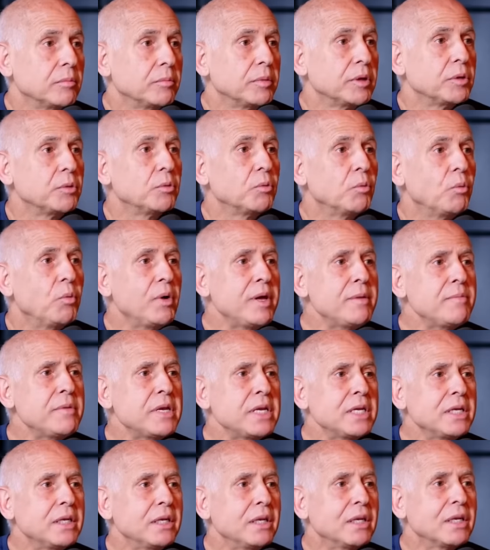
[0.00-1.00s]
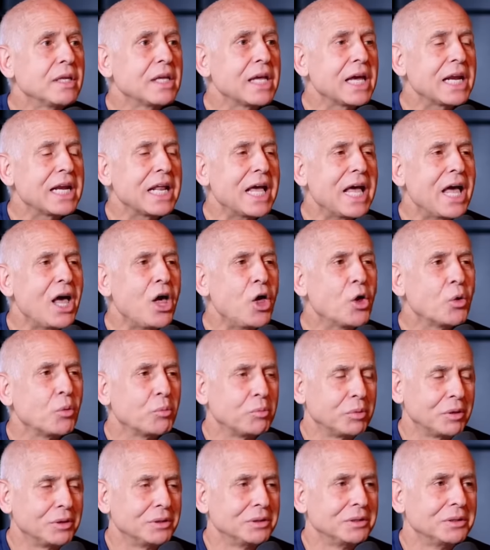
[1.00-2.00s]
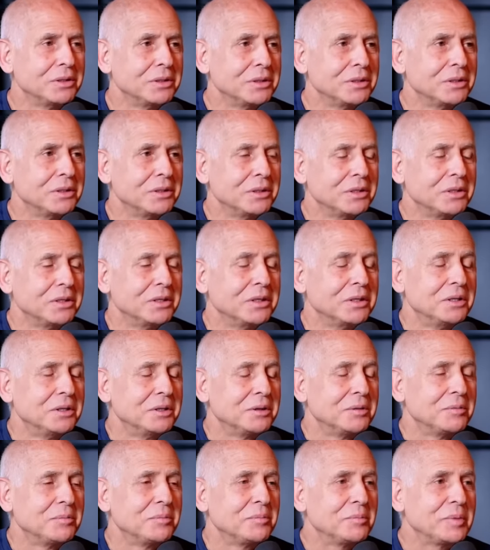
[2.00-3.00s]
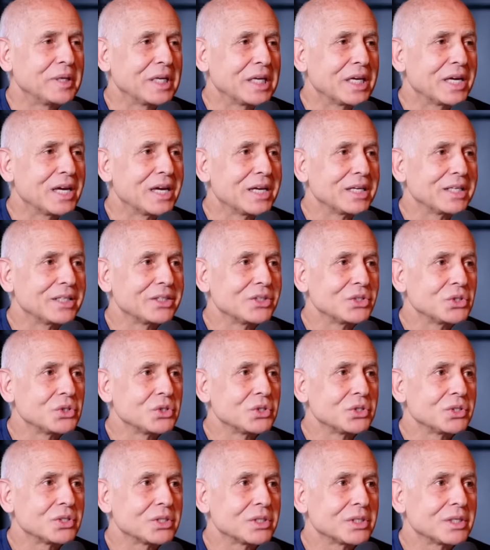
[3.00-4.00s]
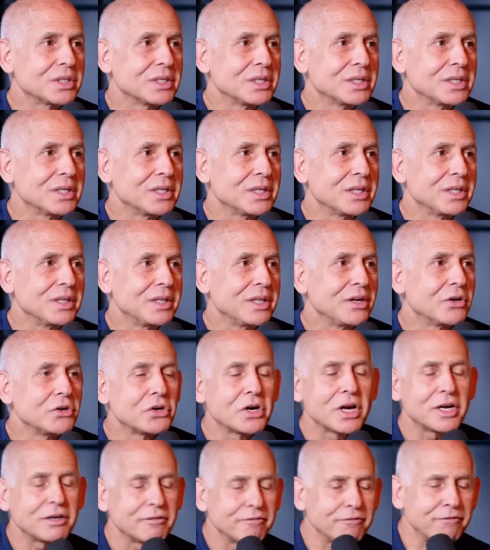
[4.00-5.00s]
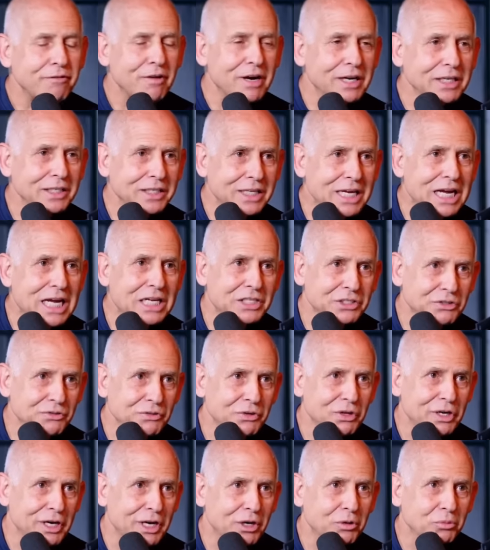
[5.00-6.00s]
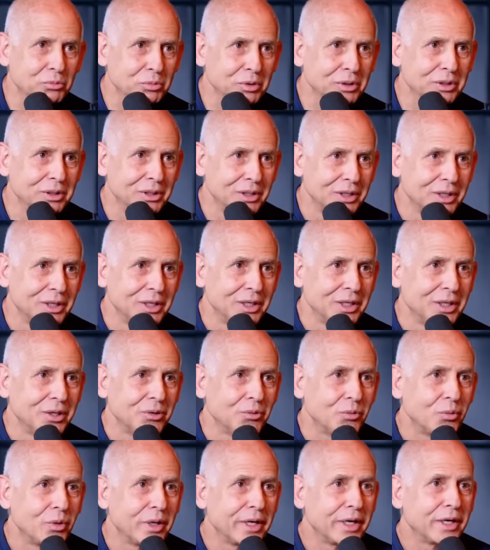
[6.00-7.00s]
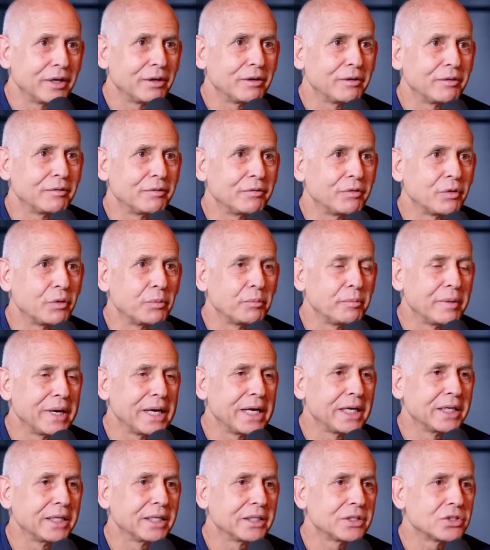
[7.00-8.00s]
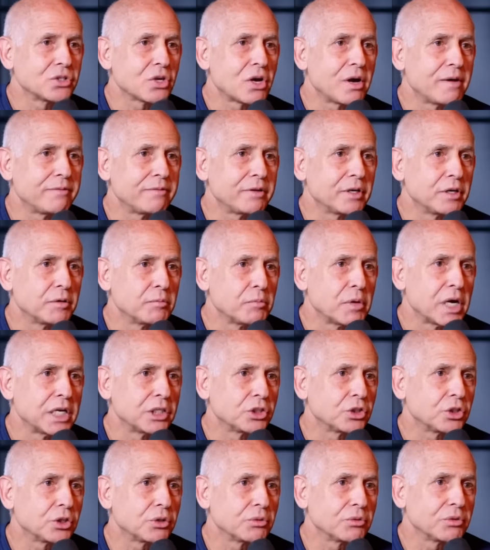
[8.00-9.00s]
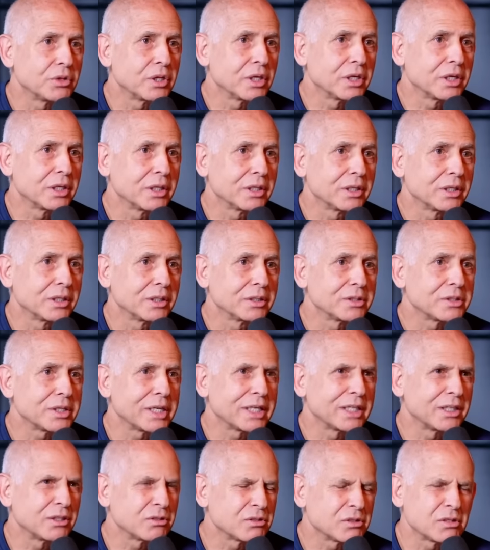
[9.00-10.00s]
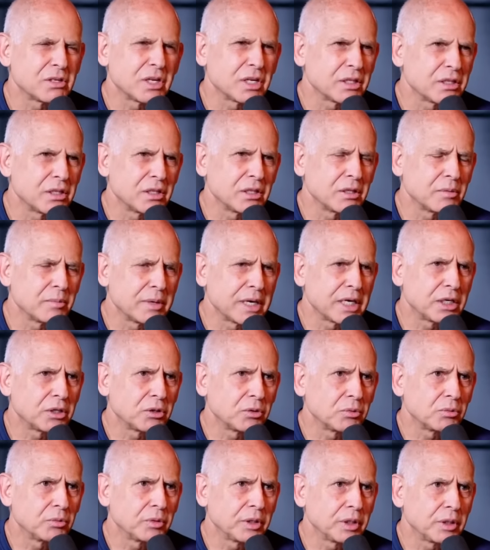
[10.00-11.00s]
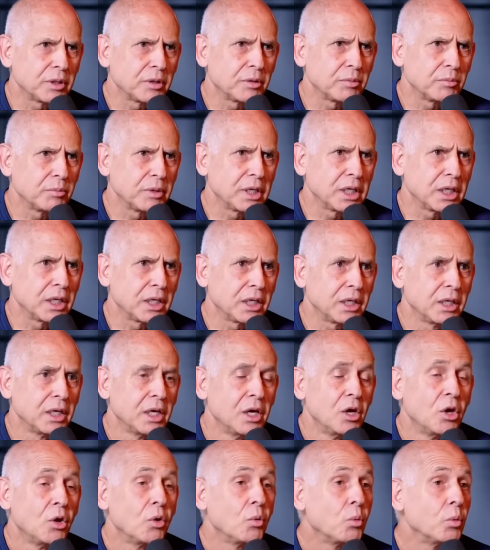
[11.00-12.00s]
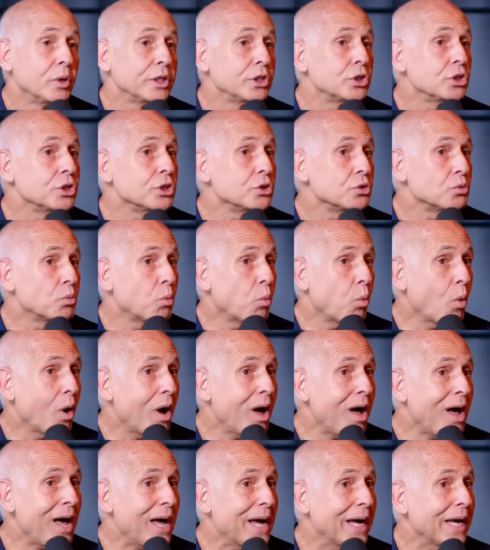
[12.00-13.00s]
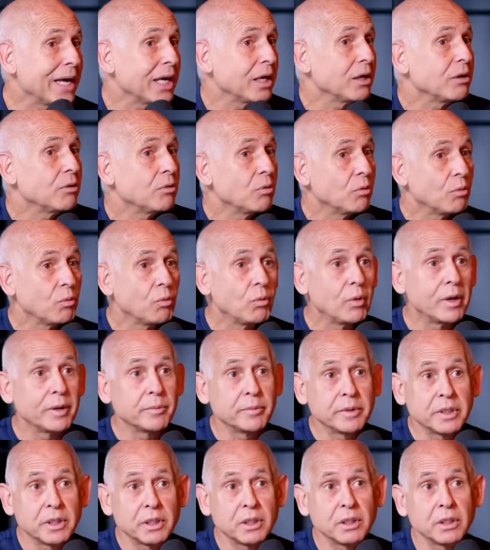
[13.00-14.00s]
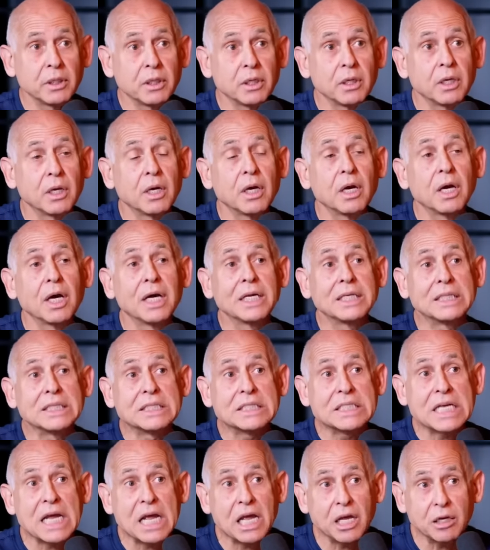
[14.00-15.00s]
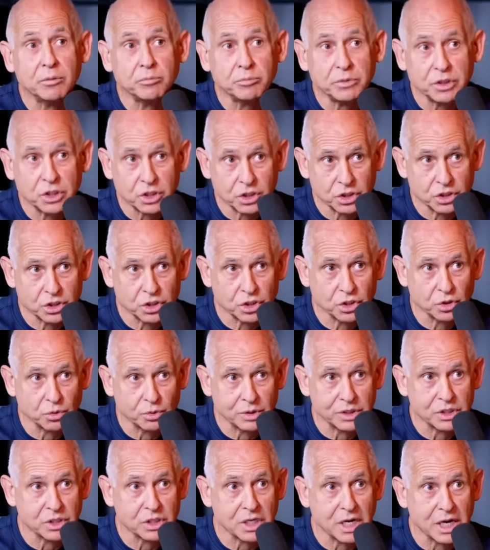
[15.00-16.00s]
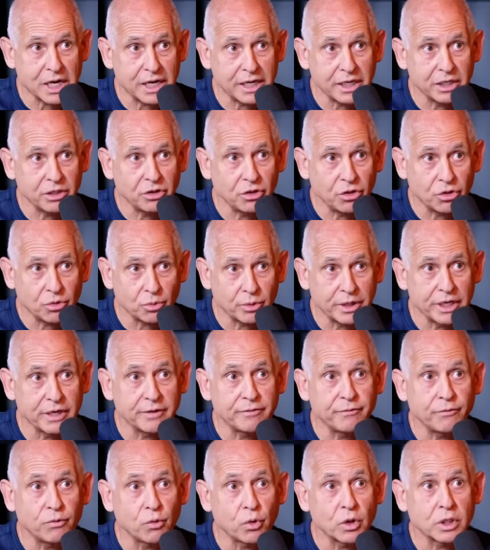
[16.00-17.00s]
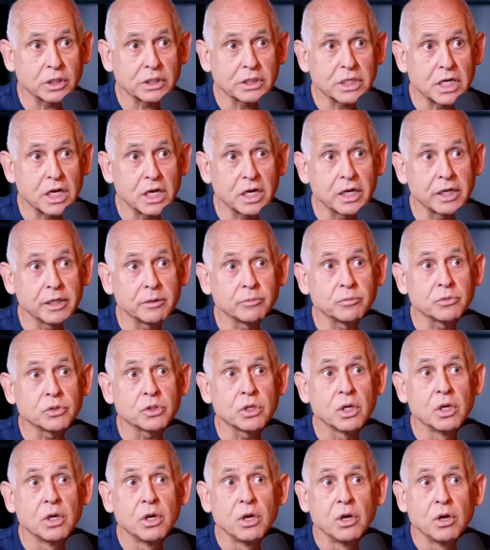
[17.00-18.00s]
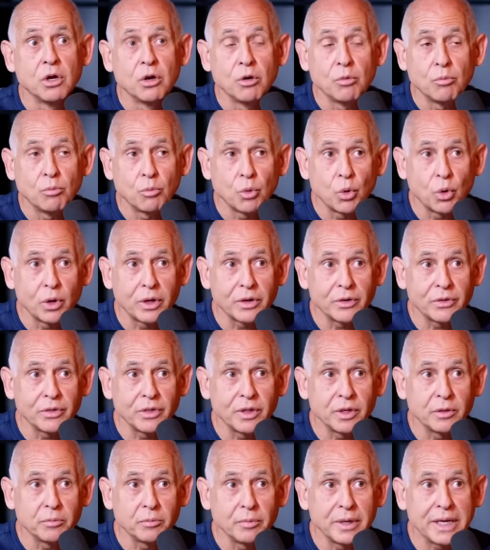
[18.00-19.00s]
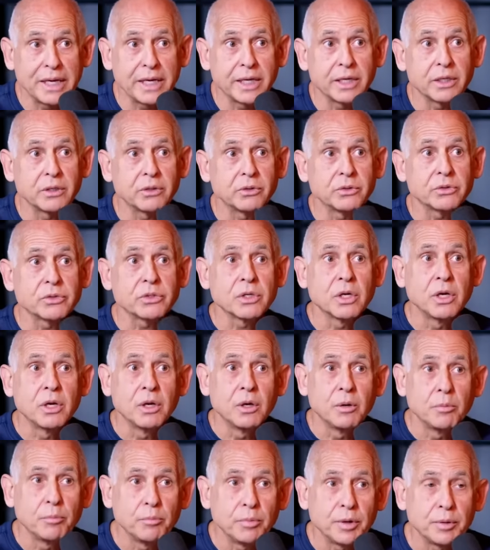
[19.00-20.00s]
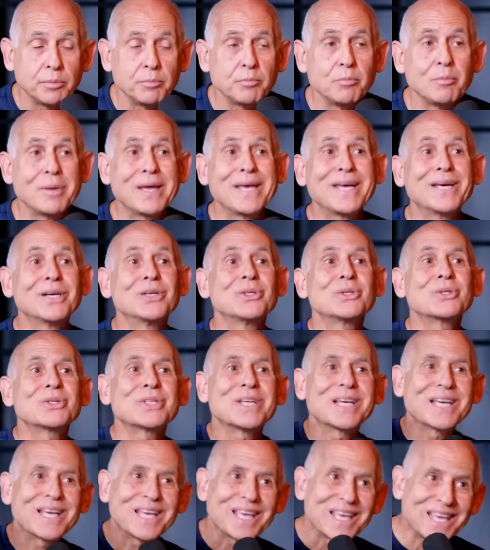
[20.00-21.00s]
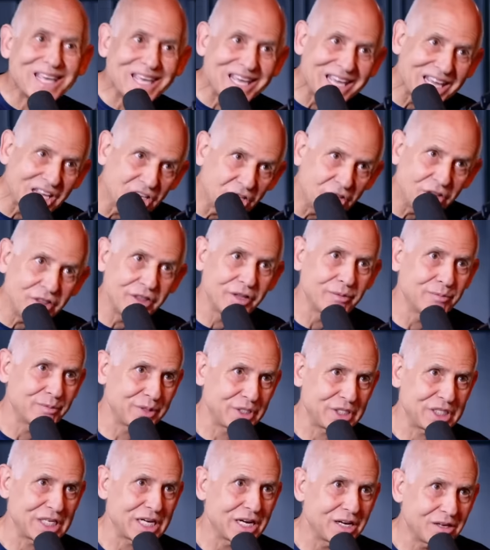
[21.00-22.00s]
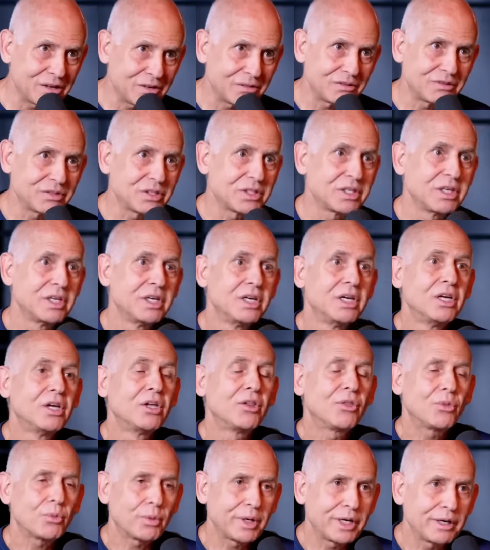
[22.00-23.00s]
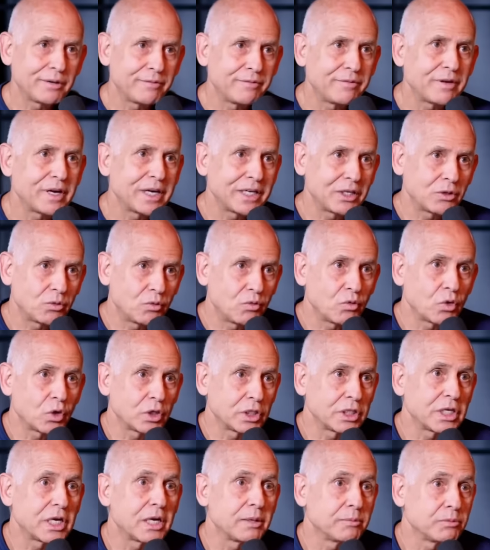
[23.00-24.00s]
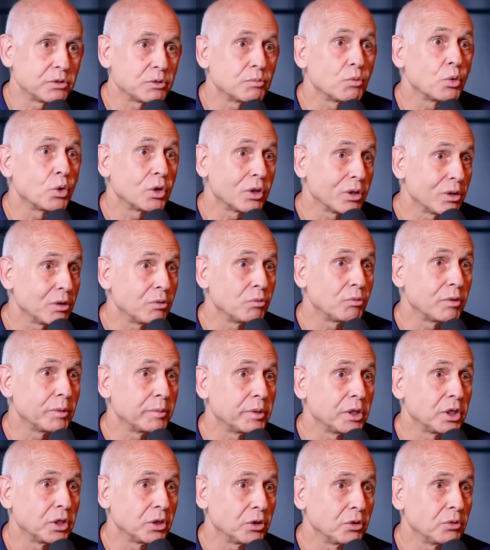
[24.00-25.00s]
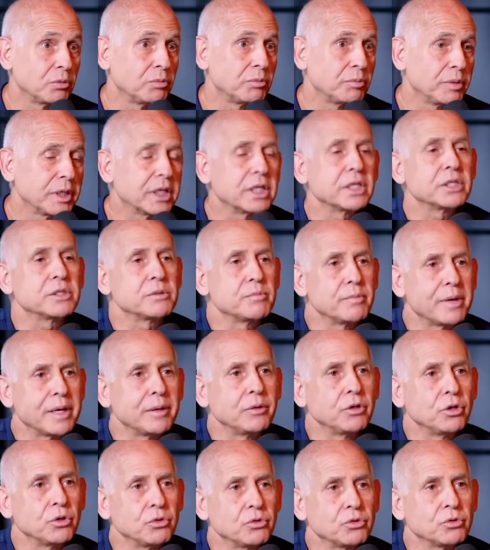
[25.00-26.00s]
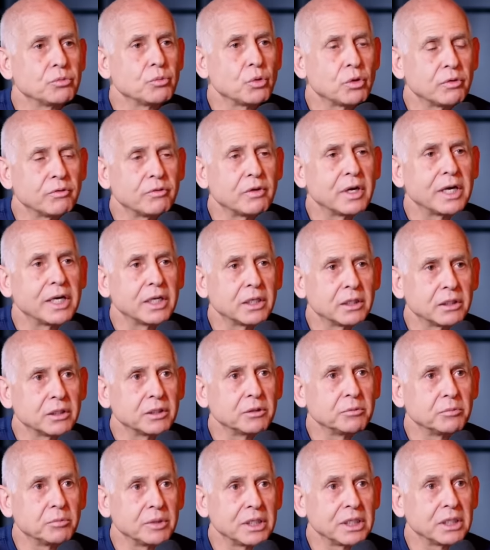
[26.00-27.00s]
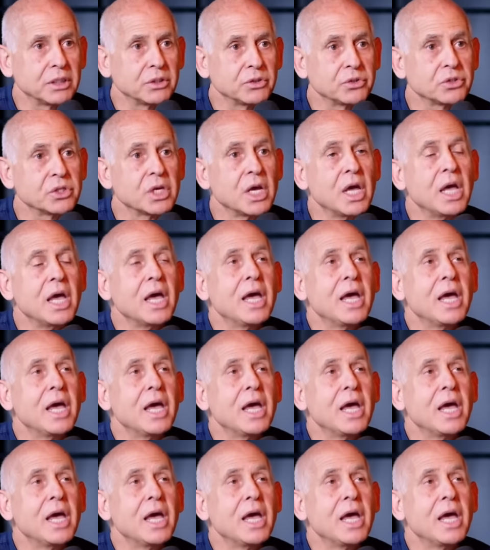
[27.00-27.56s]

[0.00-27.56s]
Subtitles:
But women get help because they're not afraid to ask for help. Where for men, it's often a macho thing. It's like, there's nothing the matter with me, which is why women attempt suicide 3 to 4 times more than males, but males kill themselves 3 to 4 times more than women do because men use more violent means